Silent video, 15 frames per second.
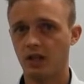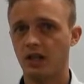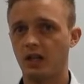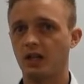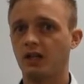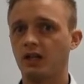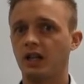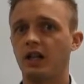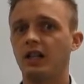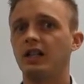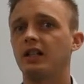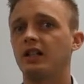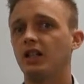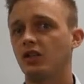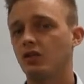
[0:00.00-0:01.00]
and any
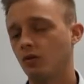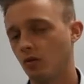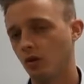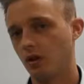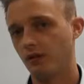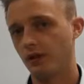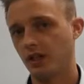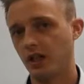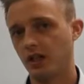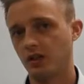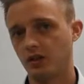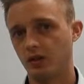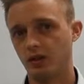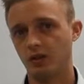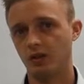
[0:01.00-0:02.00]
additional
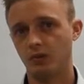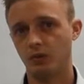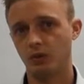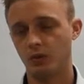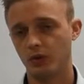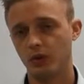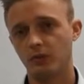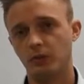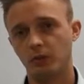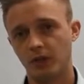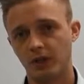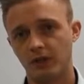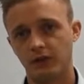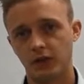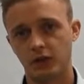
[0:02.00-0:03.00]
qualifications will also be
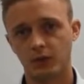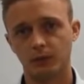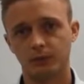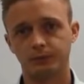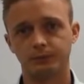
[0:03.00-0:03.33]
beneficial.